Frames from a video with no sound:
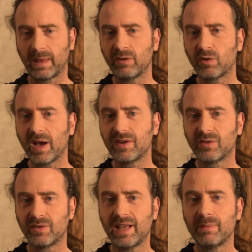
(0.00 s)
Can you write
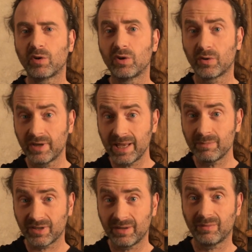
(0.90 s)
your name or your
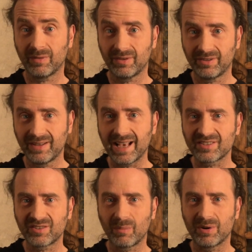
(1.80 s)
names in the
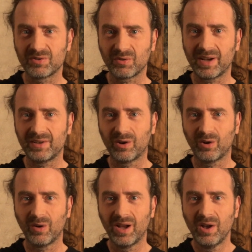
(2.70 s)
next comment so I
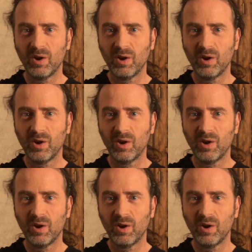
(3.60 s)
know